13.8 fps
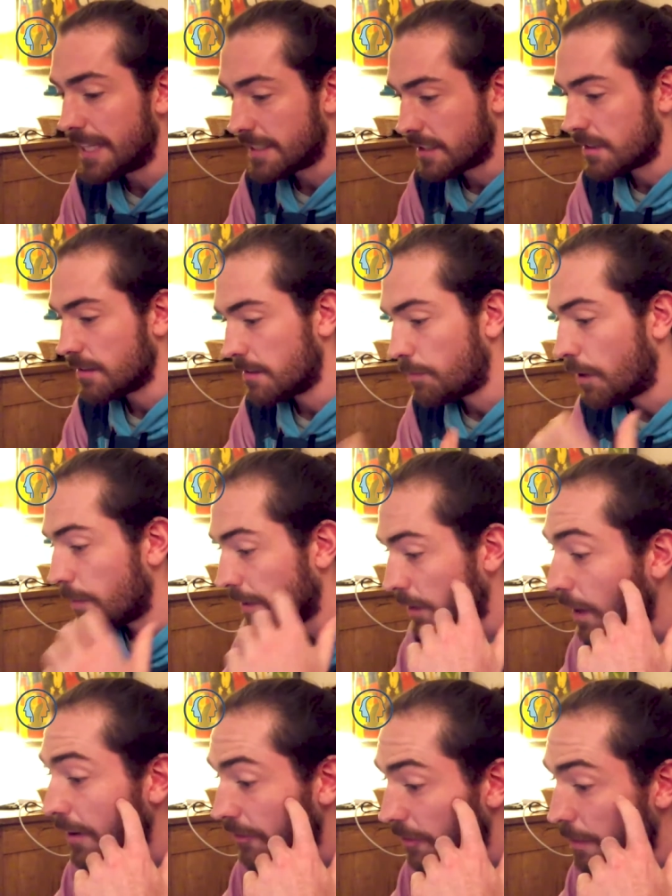And that's probably
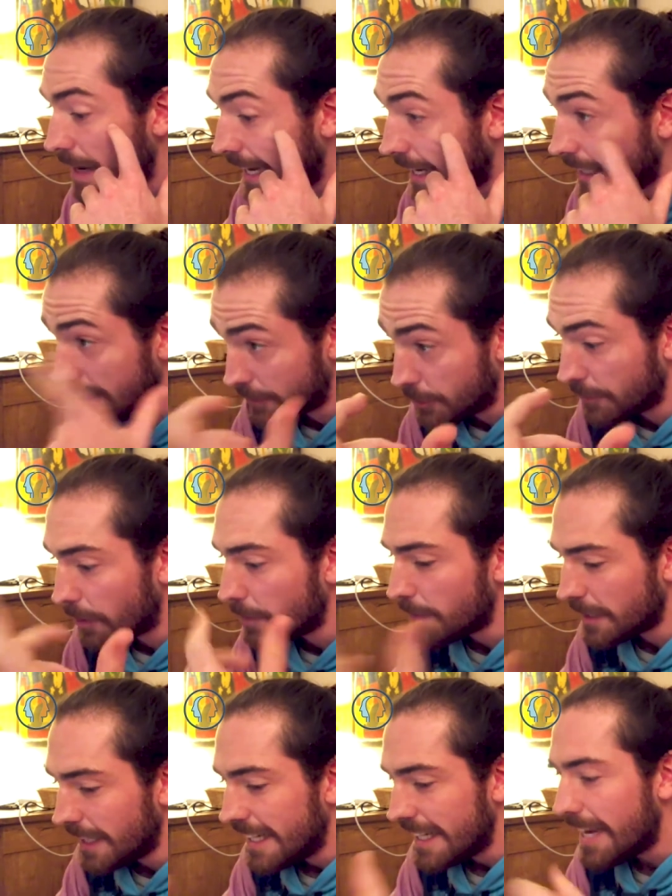the one for me and Siobhan.
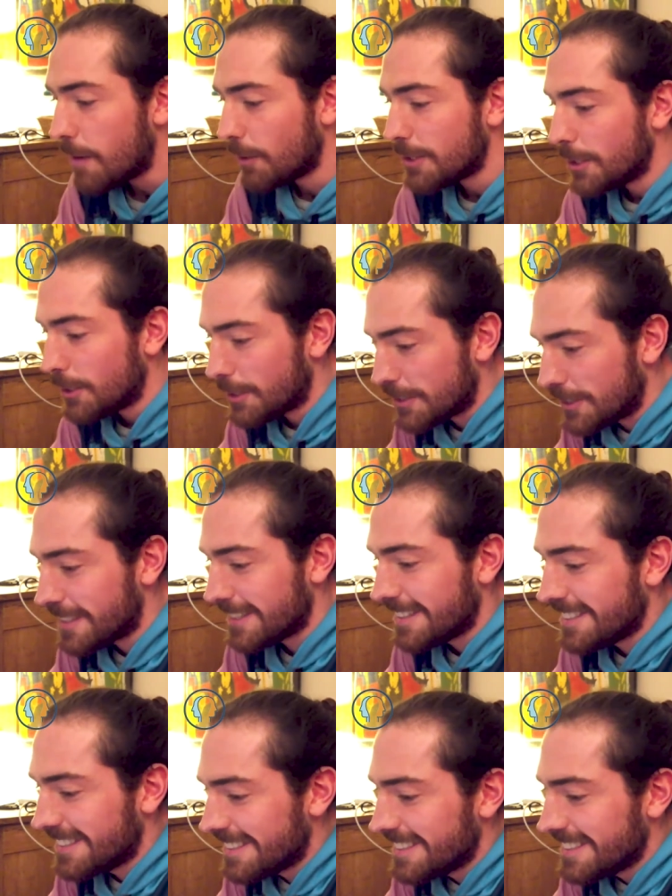But yeah, what's yours?